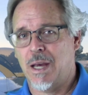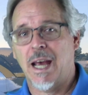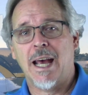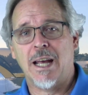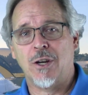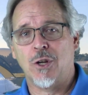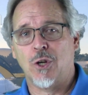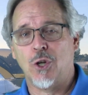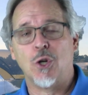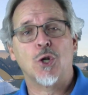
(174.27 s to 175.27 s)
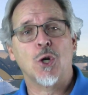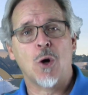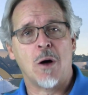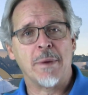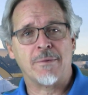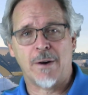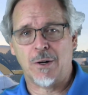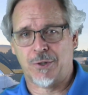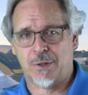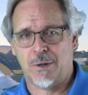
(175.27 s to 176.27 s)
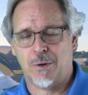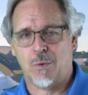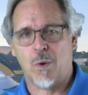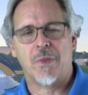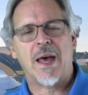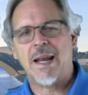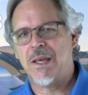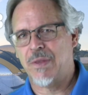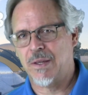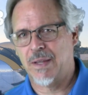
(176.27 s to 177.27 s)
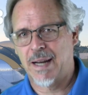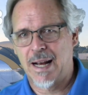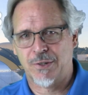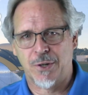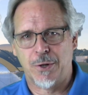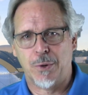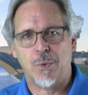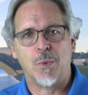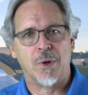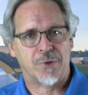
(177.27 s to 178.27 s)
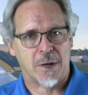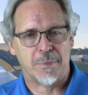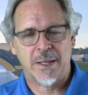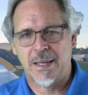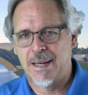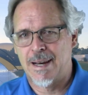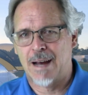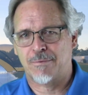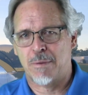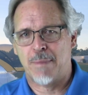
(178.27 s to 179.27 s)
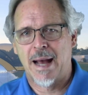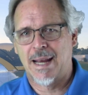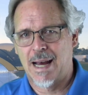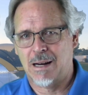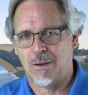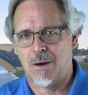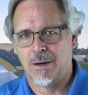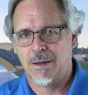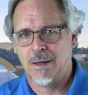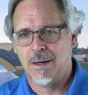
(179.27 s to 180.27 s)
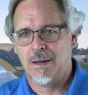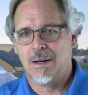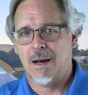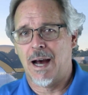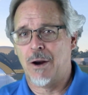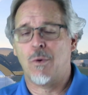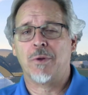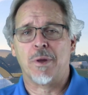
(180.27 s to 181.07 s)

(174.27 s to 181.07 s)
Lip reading: and you should call me first with anything that has to do with something that you got from my catalog. I don't want the